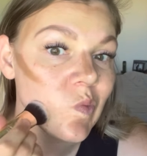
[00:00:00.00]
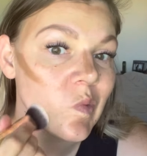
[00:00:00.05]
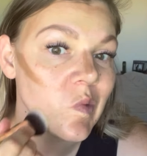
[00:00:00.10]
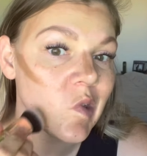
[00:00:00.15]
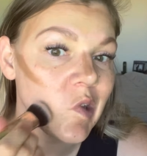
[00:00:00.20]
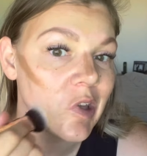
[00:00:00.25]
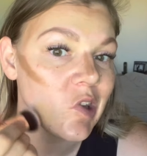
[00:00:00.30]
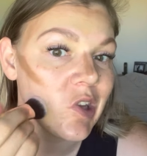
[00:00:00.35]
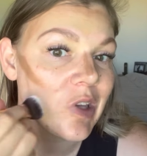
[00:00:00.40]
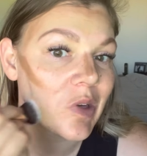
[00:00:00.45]

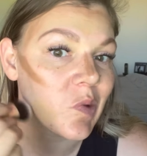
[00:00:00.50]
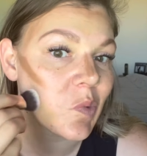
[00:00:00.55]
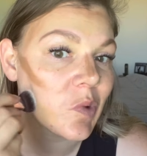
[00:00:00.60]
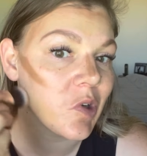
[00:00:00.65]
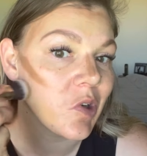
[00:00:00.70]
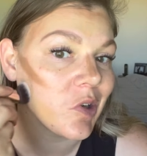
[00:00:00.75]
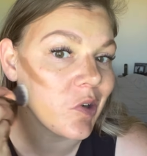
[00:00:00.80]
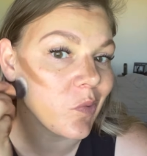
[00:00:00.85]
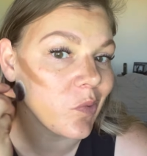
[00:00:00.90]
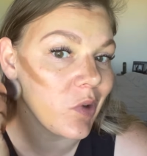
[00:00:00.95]
and then we're
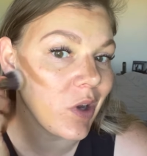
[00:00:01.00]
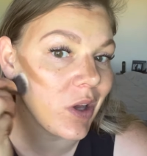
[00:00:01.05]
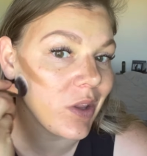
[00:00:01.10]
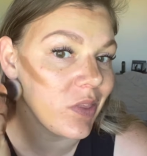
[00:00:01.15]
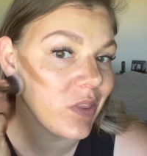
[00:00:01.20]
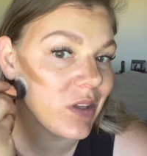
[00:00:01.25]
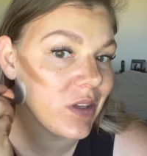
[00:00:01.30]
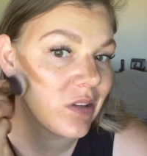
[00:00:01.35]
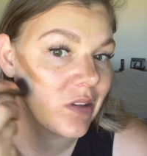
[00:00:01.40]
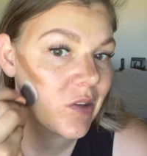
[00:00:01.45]
gonna run
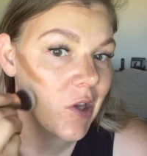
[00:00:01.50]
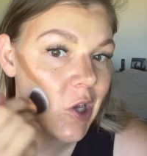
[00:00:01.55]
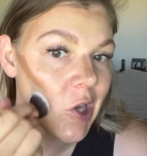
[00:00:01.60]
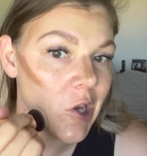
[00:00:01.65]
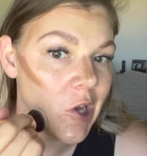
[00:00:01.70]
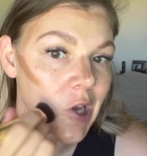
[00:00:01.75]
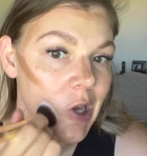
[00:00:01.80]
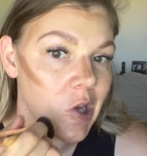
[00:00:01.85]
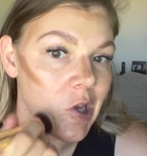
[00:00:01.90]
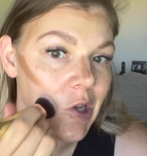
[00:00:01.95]
this
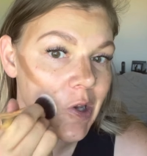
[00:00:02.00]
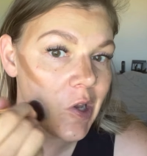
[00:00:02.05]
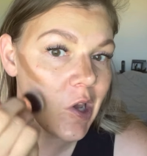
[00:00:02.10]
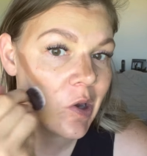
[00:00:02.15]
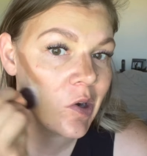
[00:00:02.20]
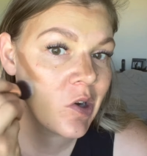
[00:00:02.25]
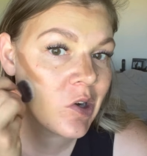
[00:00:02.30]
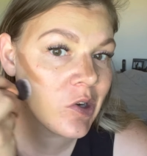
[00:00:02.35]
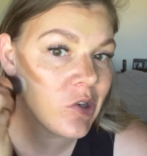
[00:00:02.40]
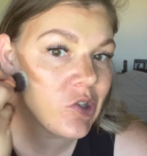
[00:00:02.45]

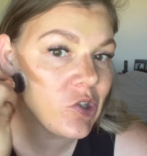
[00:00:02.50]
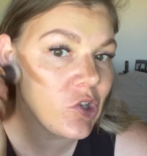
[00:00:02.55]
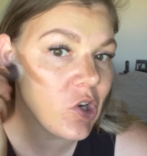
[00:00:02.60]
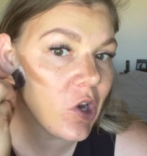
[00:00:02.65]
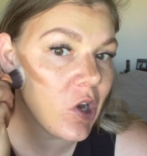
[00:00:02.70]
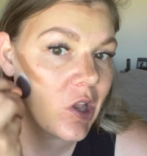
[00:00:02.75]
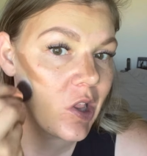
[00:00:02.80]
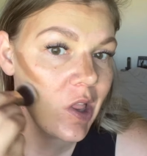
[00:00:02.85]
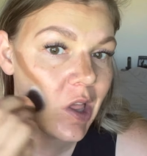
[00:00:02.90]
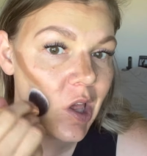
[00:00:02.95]
down our
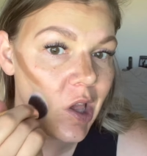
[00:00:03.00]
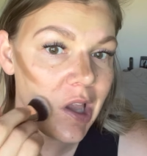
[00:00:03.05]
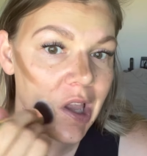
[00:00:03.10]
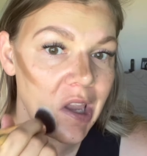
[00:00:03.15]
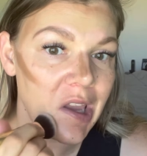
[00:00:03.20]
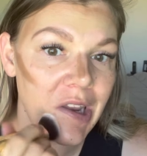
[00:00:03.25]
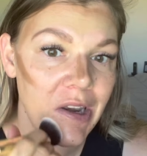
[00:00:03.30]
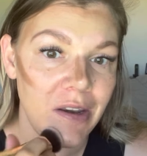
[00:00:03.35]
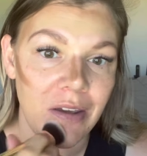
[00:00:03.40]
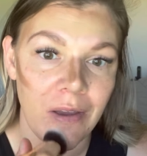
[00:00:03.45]

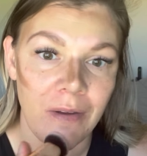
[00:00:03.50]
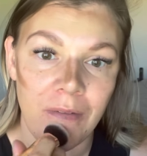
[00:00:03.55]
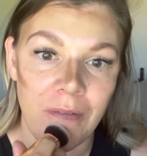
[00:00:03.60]
jawline,